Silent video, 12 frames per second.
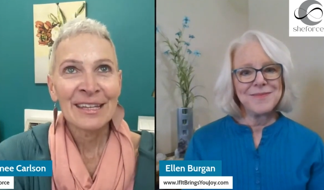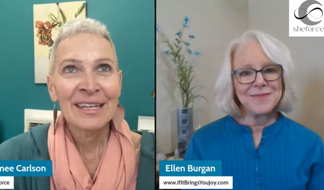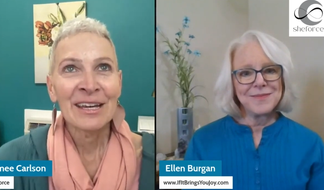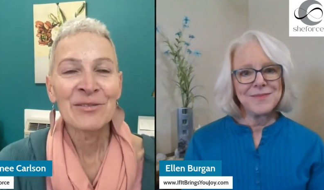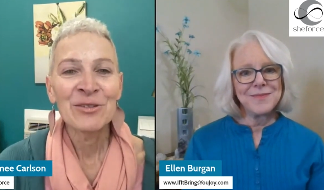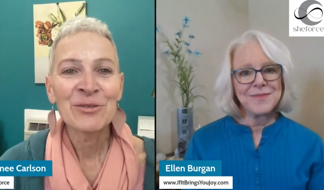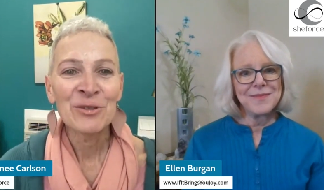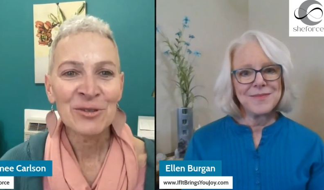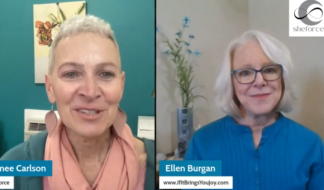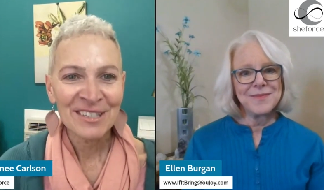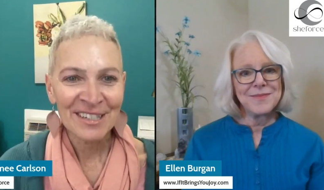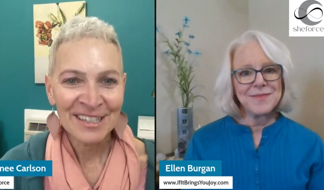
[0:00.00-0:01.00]
Speaker 1: Have you
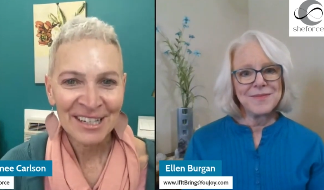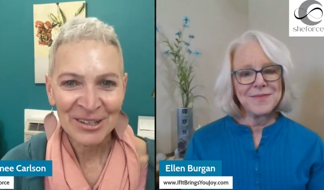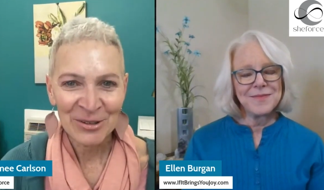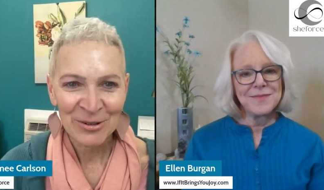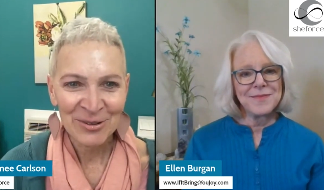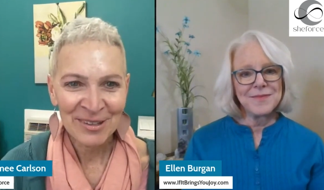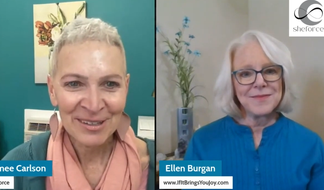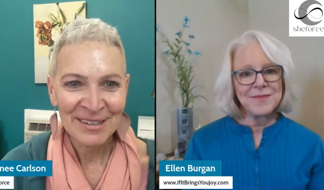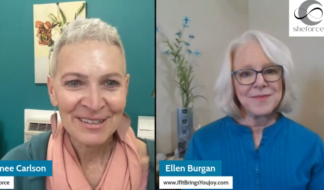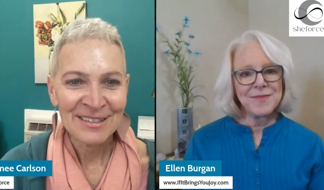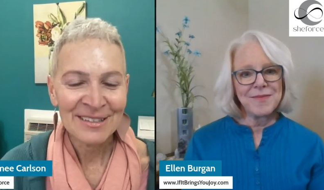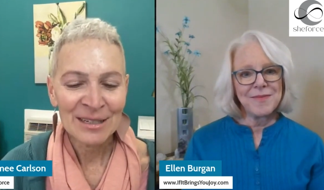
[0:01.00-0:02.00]
noticed any other
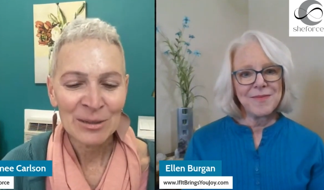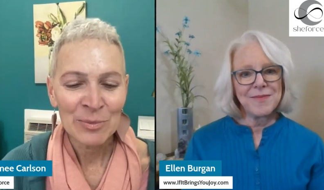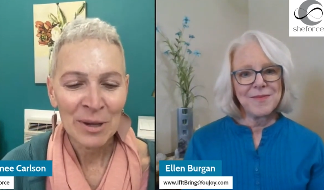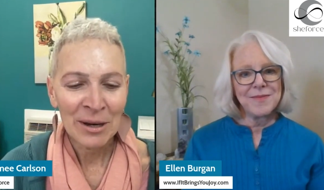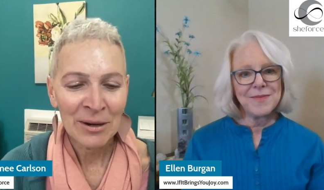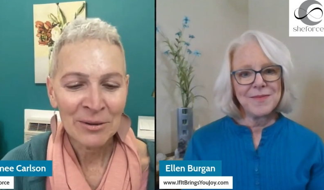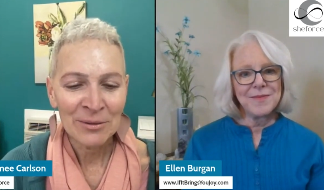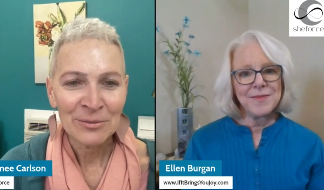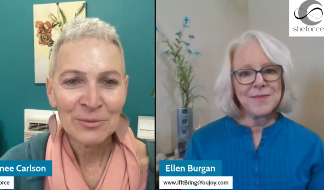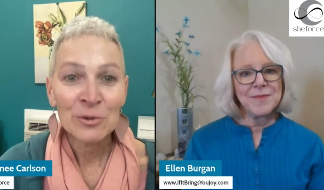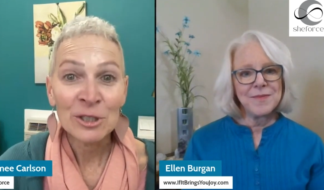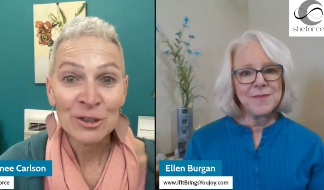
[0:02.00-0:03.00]
things
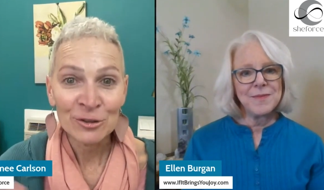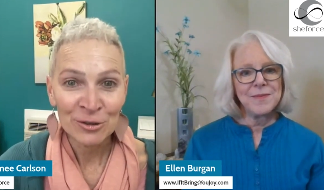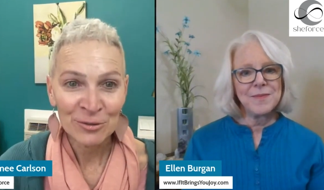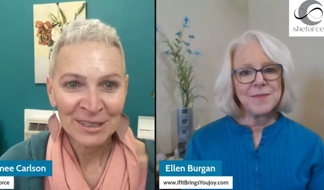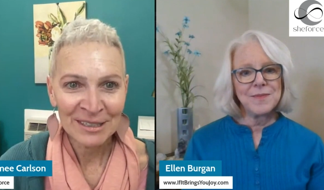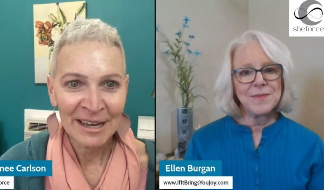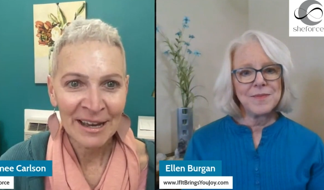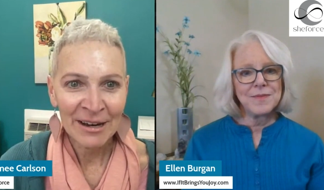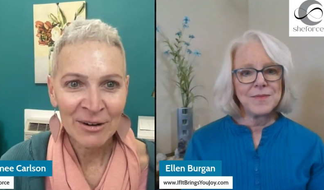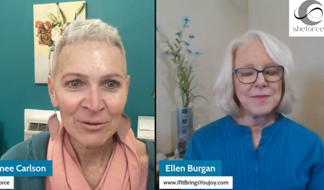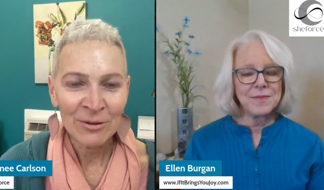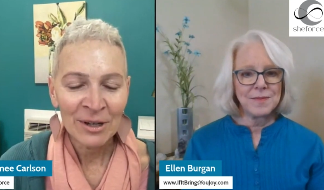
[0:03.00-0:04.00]
about what you're doing
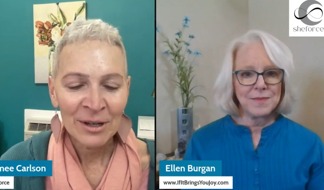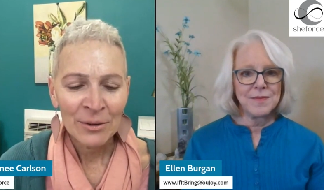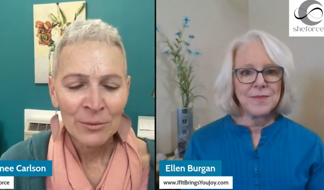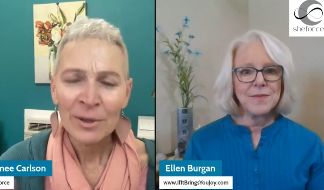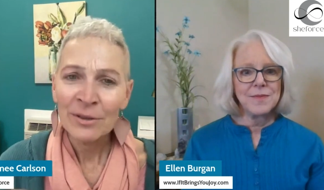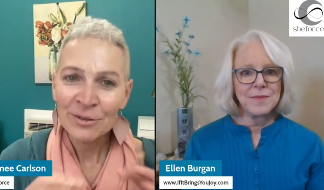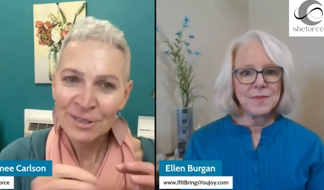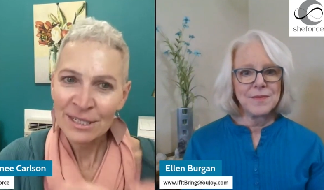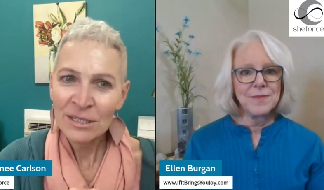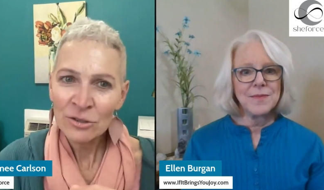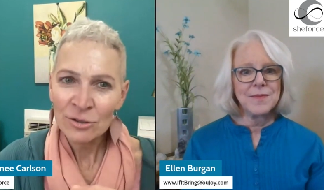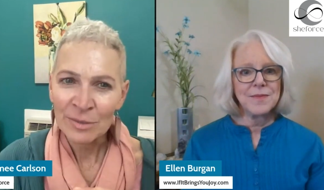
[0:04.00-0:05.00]
now, whether it's
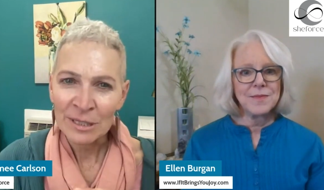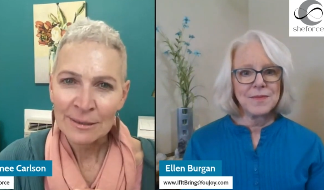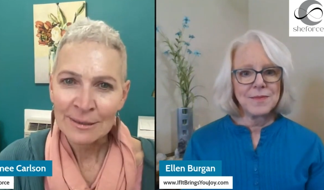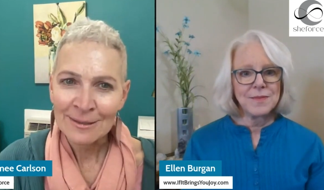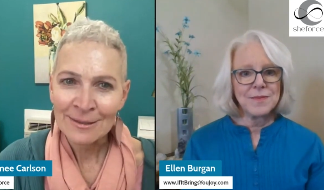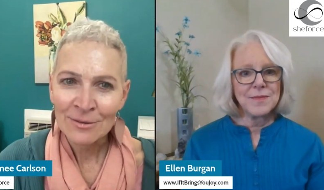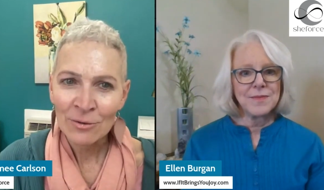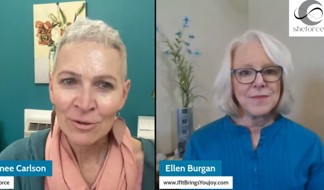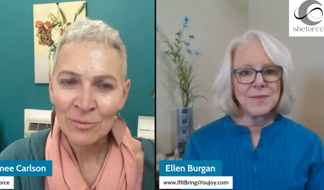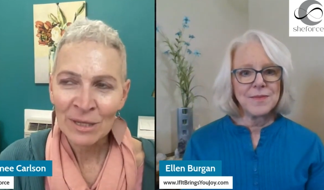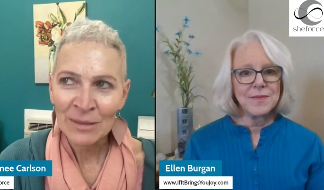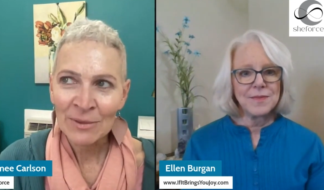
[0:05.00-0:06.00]
in your business
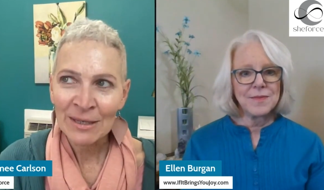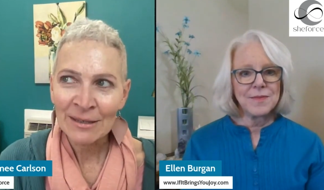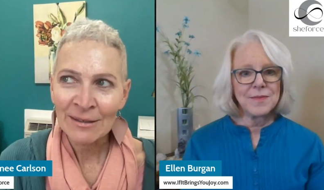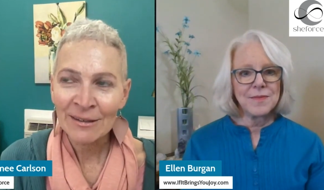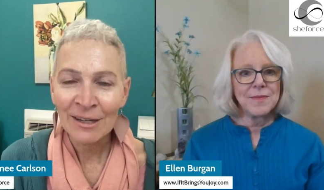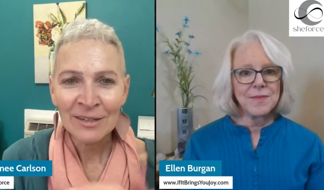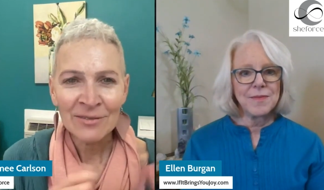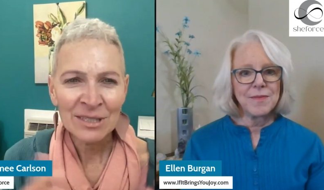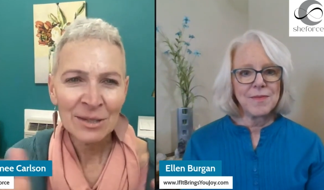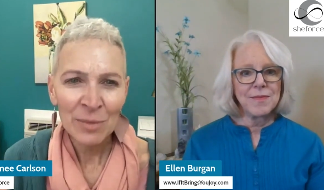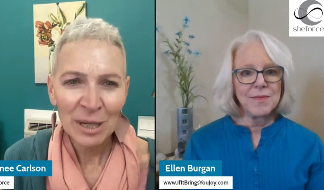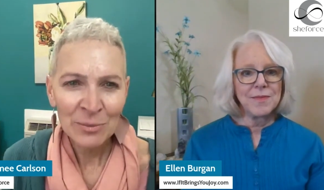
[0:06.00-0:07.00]
or maybe kind of
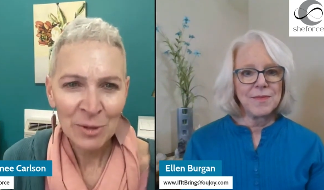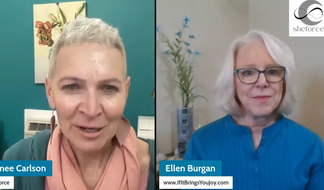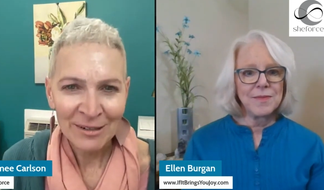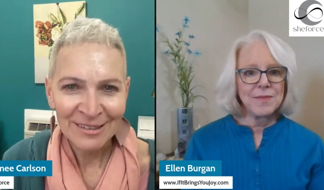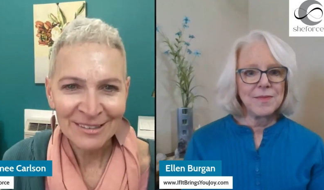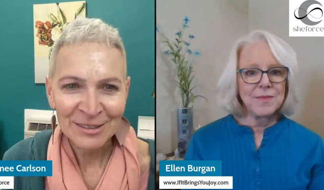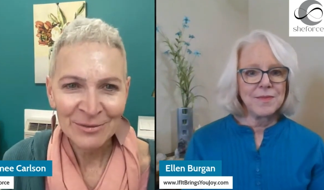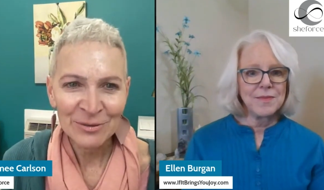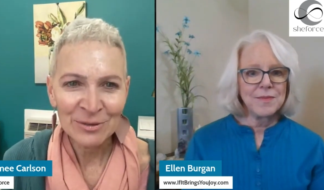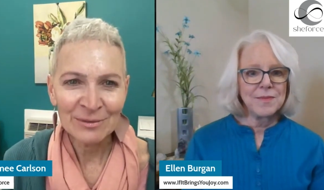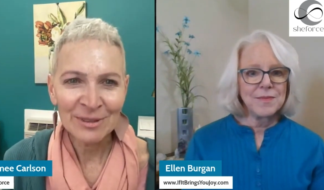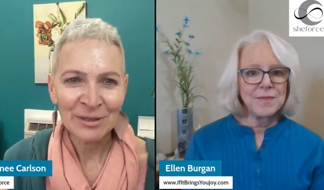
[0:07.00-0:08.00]
as a byproduct of,
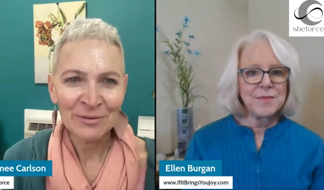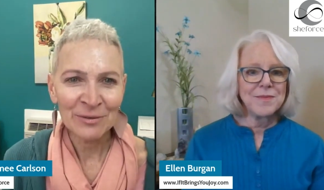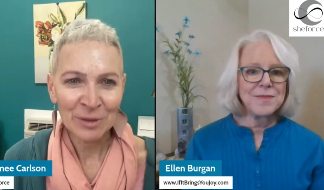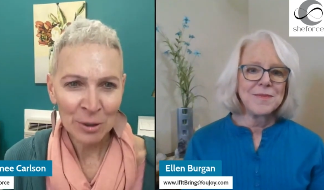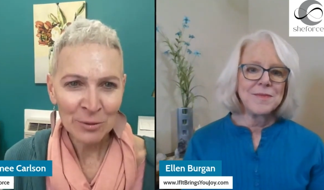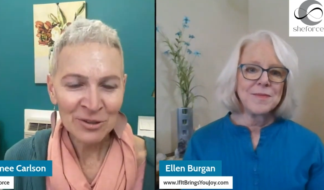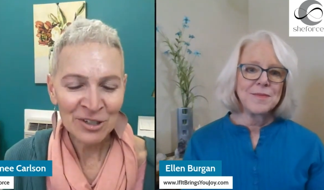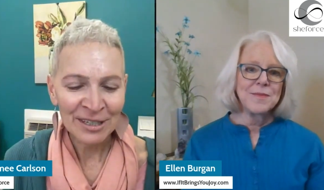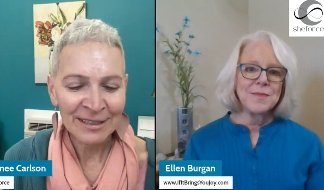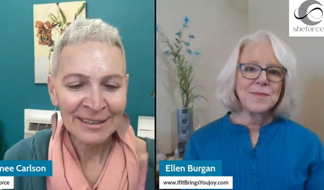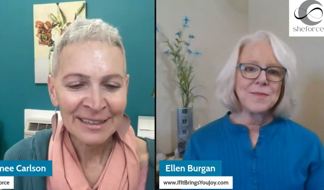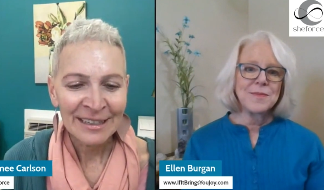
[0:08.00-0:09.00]
of
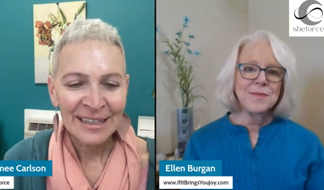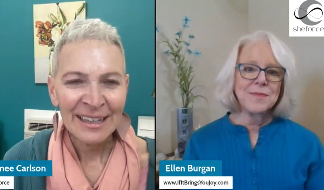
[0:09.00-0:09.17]
coaching